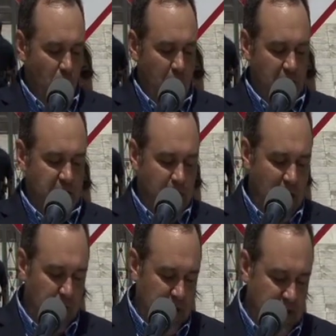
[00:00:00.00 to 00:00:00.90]
Well,
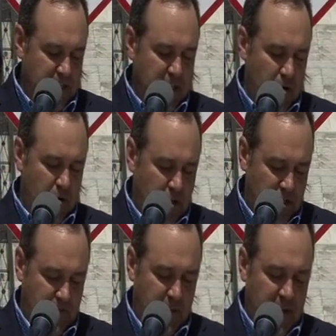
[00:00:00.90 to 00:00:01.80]
small business
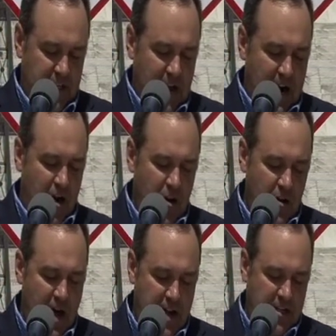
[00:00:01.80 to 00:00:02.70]
owners, the entire
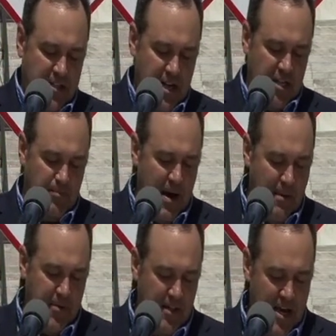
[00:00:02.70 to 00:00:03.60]
United States
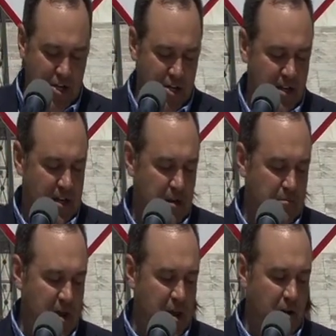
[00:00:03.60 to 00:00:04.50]
population
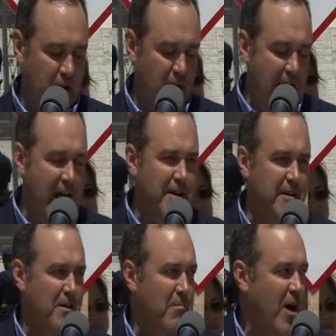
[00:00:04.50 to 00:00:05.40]
can be your
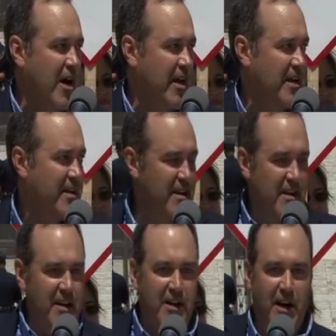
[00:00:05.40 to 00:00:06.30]
ideal market,
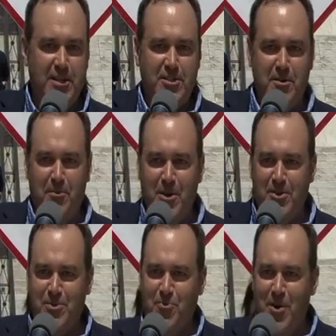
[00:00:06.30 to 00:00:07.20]

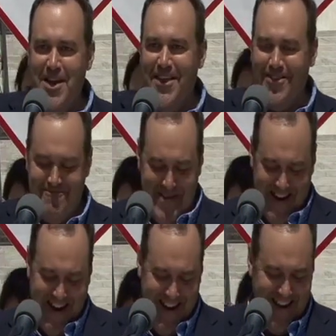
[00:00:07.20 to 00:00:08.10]
customers with
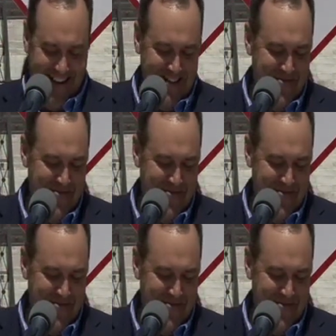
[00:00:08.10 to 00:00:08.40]
money.